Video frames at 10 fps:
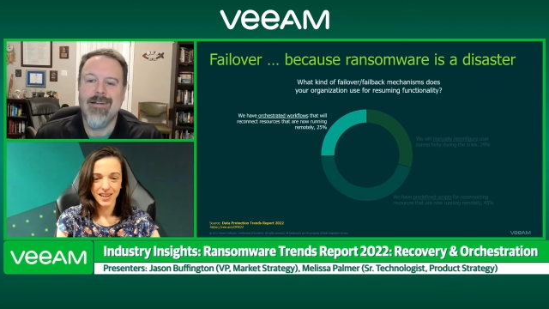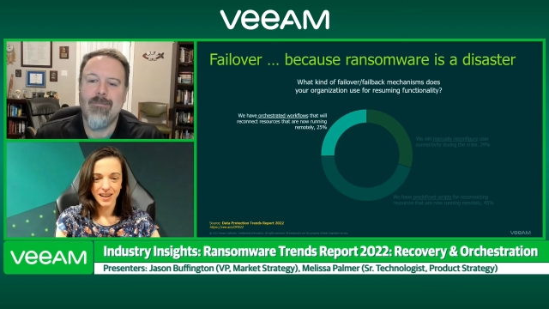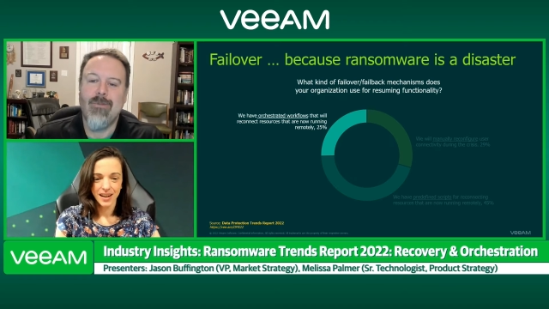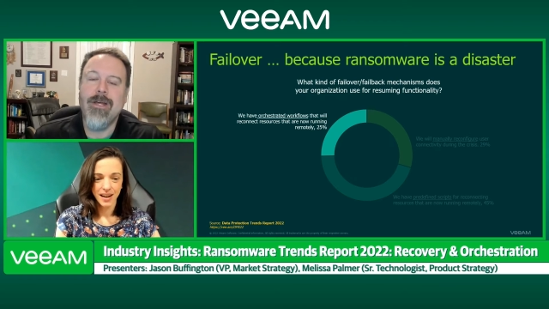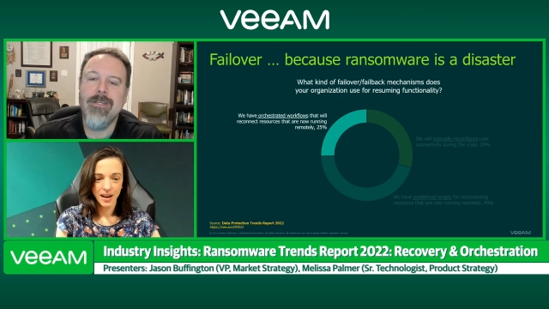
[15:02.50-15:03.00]

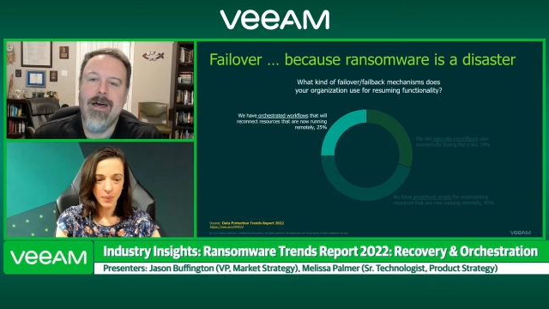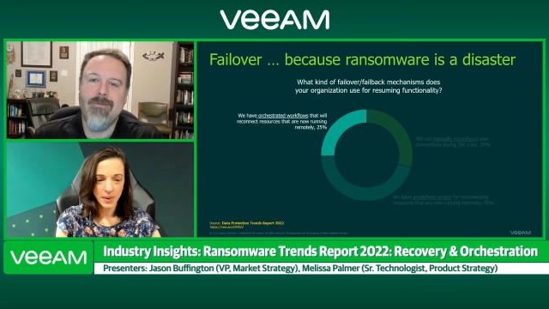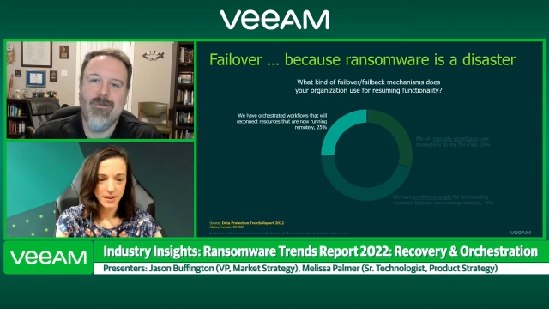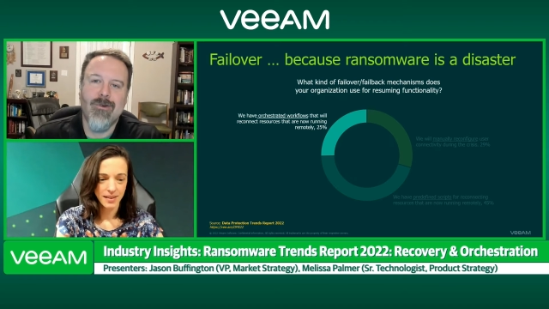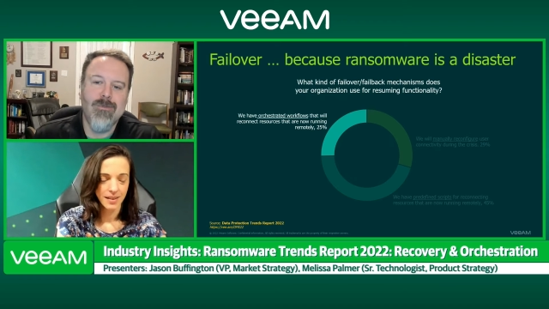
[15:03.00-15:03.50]
Speaker 1: Break it down uh, we,
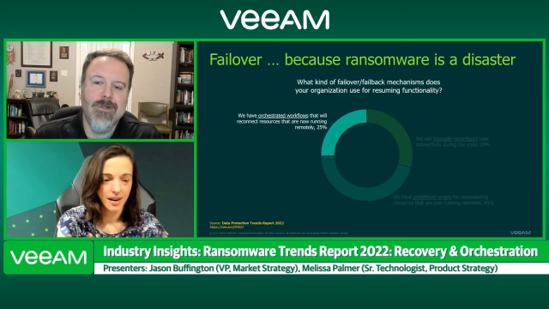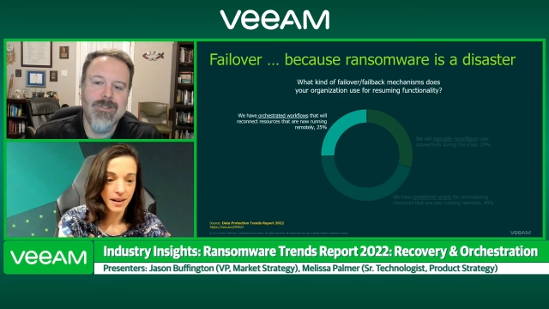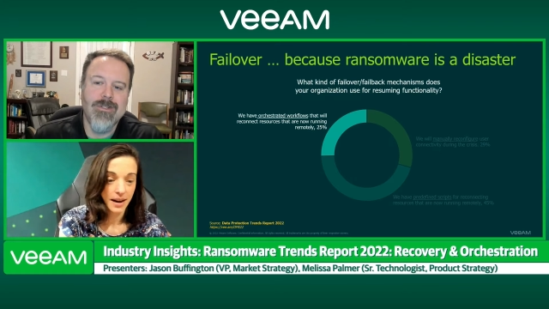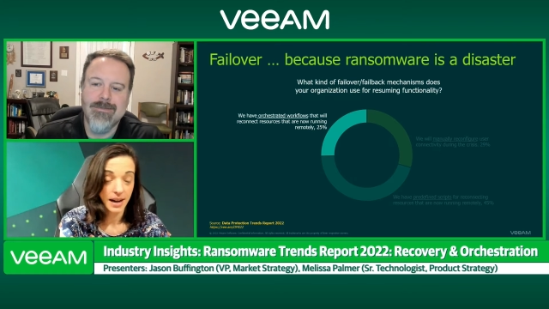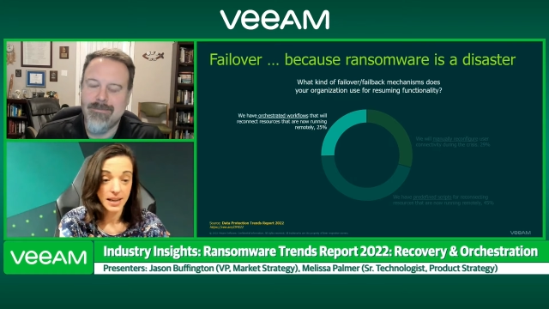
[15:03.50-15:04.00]
for us, Melissa.
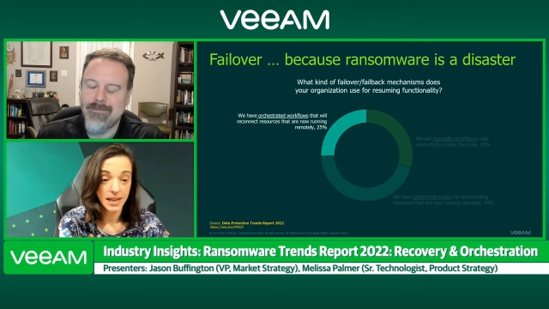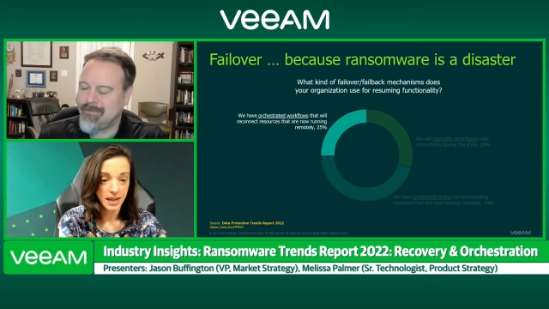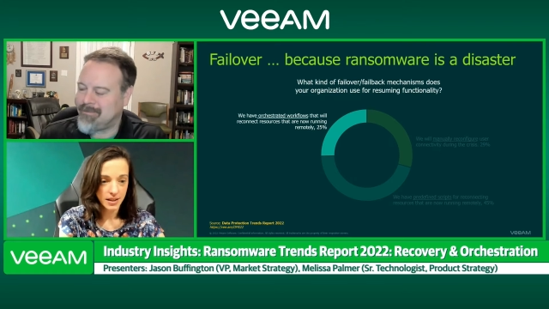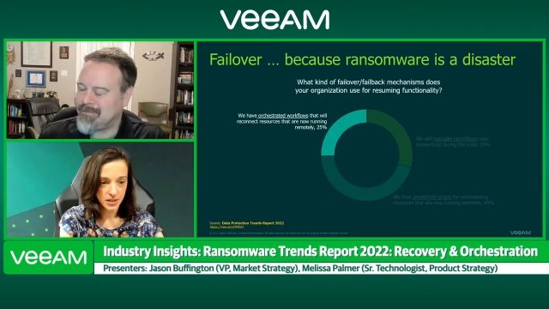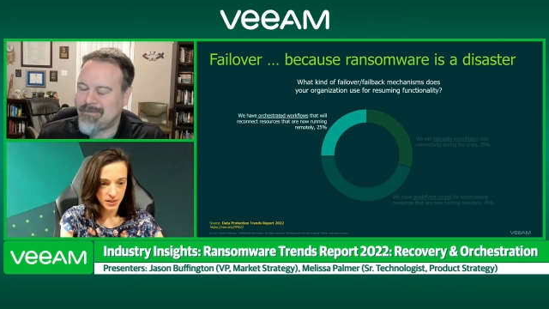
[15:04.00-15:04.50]
Okay, I can't
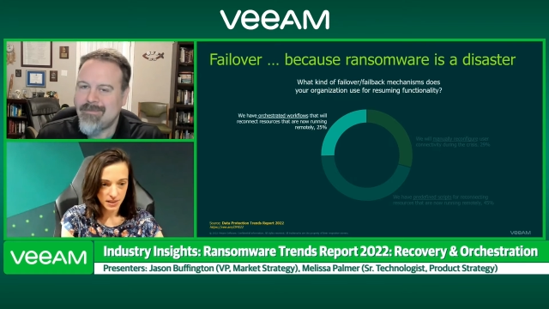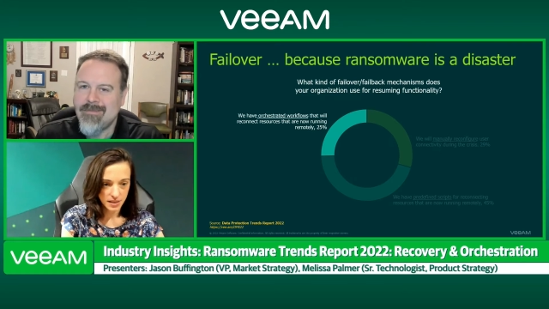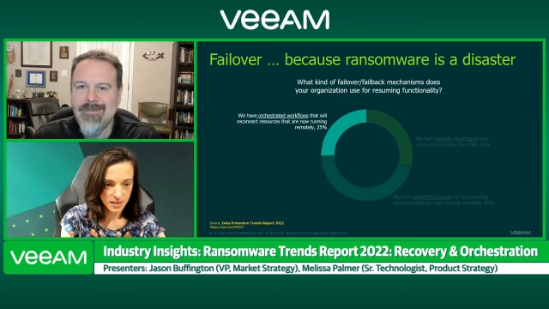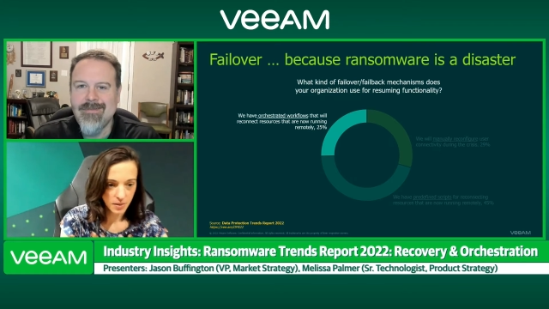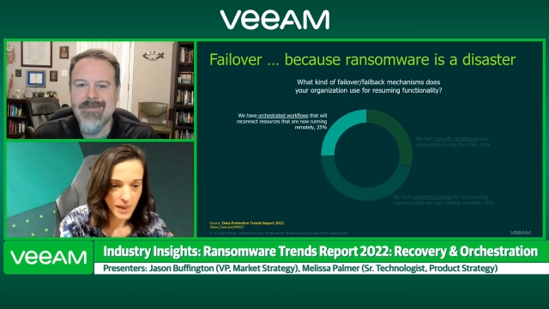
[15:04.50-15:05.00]
actually read
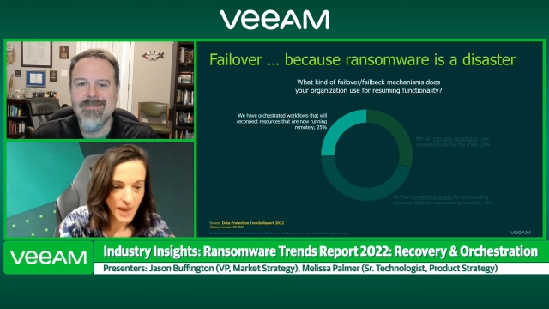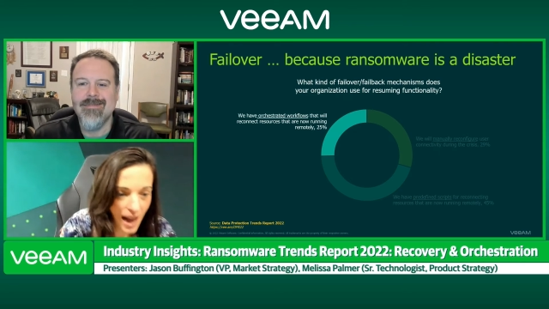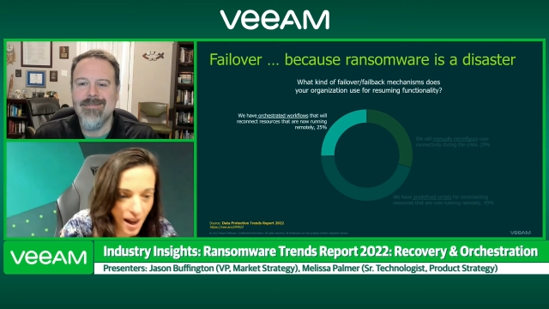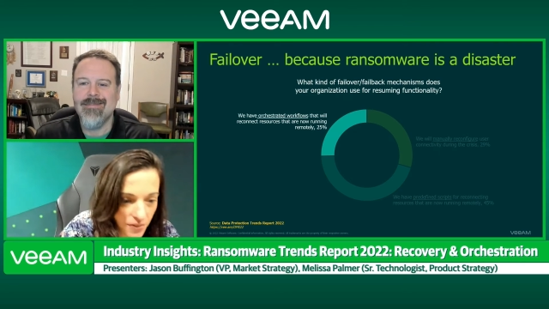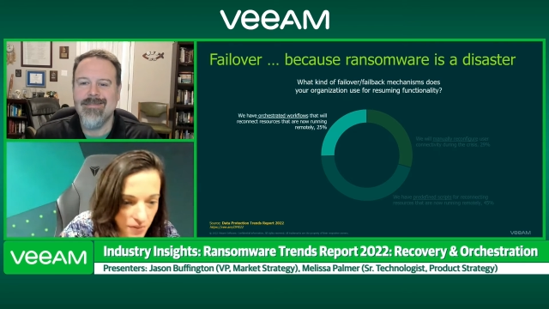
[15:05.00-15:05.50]
this. We
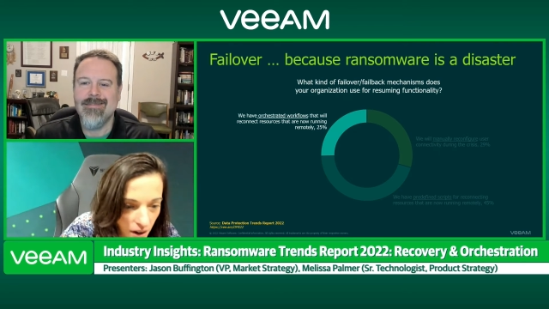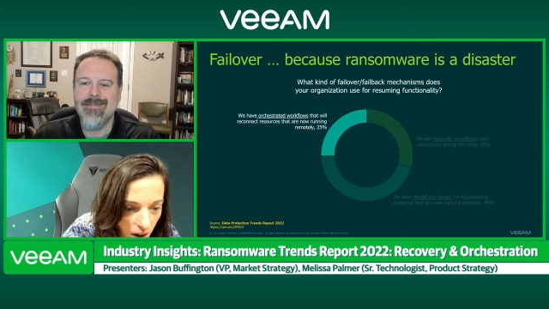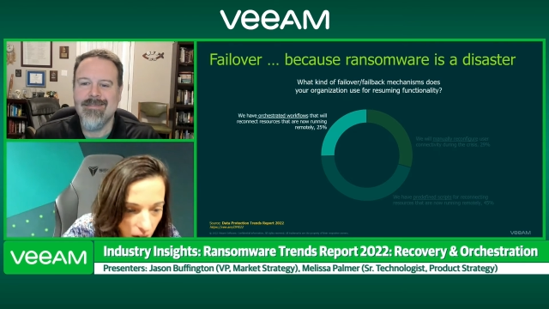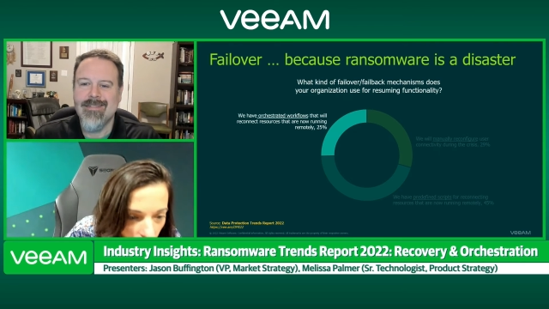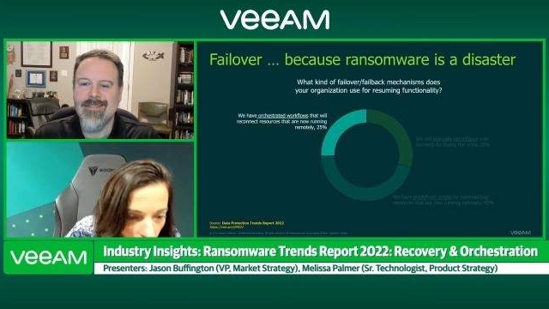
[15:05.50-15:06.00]
have
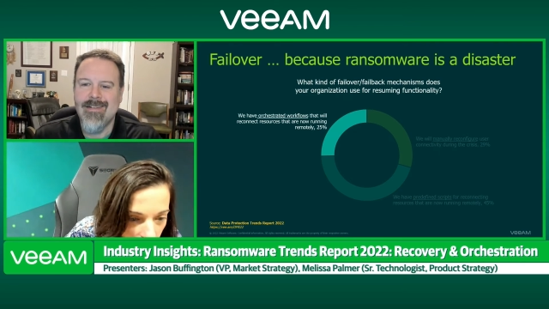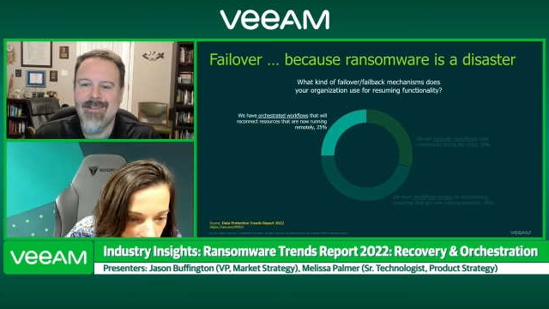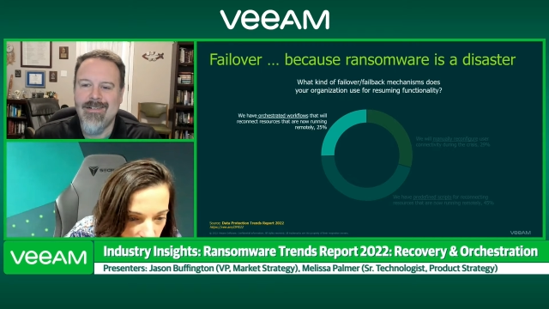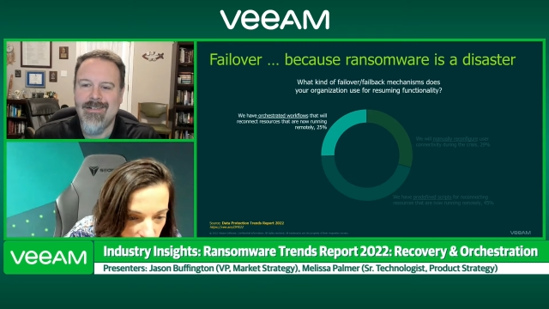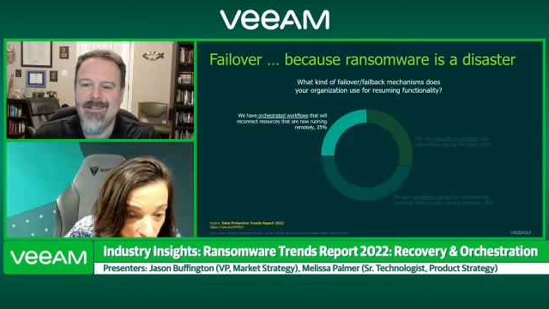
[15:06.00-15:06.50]

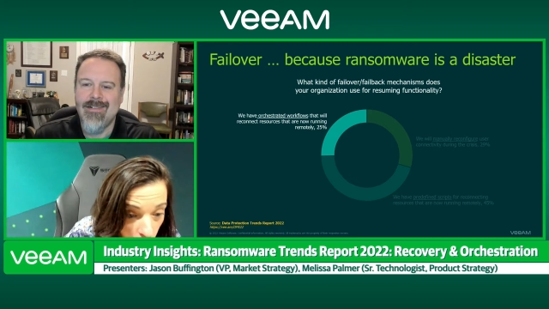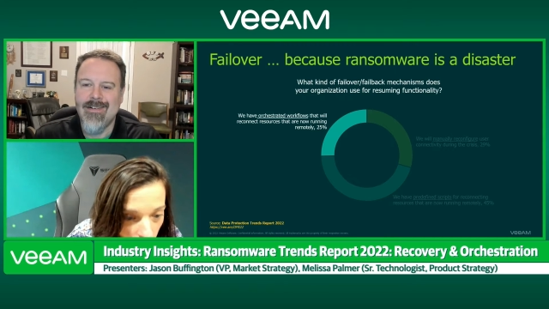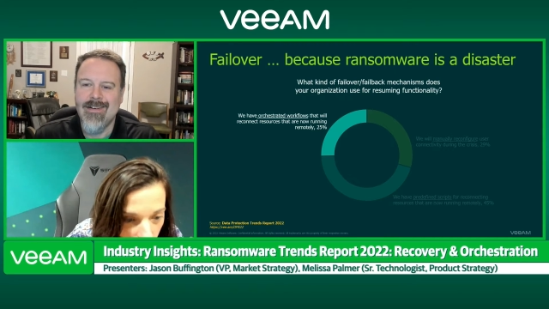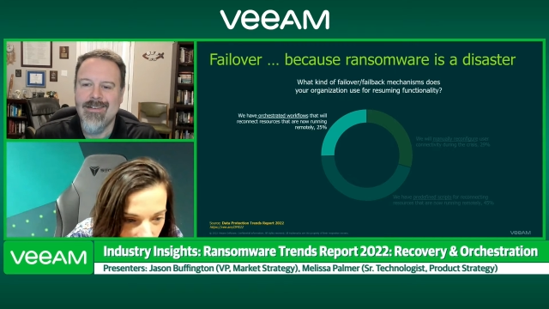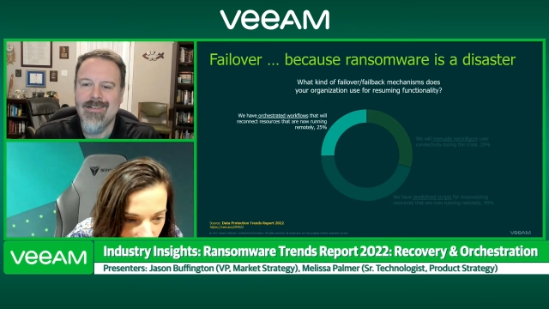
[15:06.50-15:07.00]
orchestrated
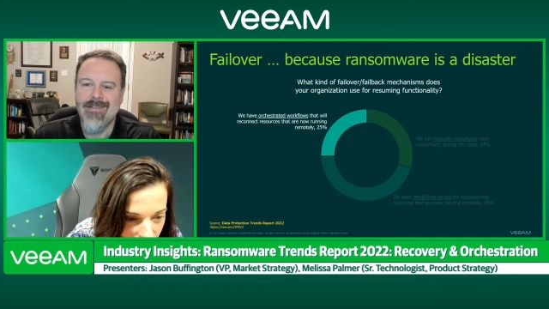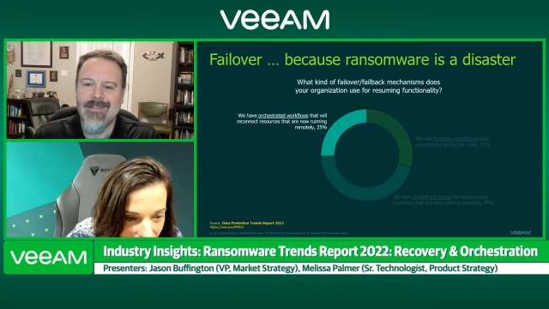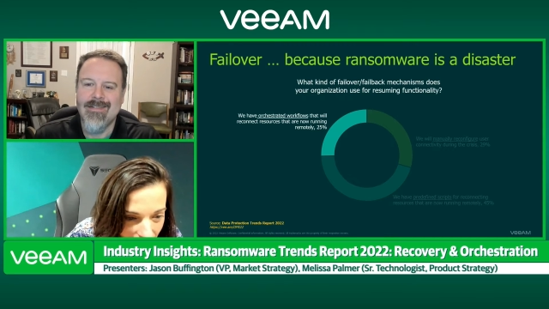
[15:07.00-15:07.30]
workflows that